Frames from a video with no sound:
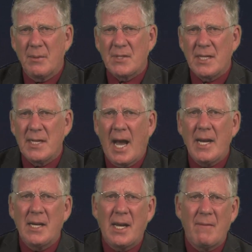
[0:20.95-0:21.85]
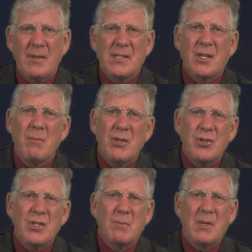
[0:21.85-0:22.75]
it was a 9/11
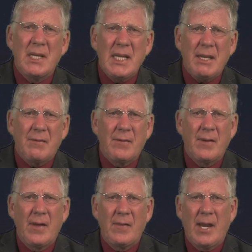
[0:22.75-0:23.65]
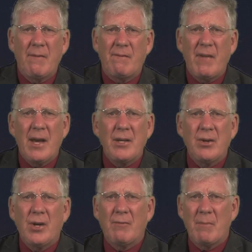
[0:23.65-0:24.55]
Commission's belief that a
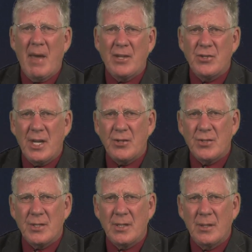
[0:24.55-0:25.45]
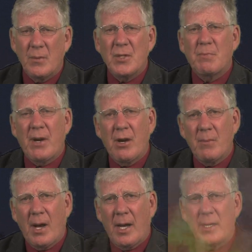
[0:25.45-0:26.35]
failure of imagination was
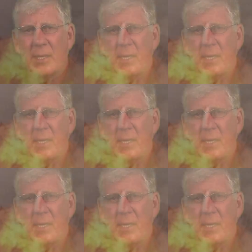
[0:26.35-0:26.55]
paramount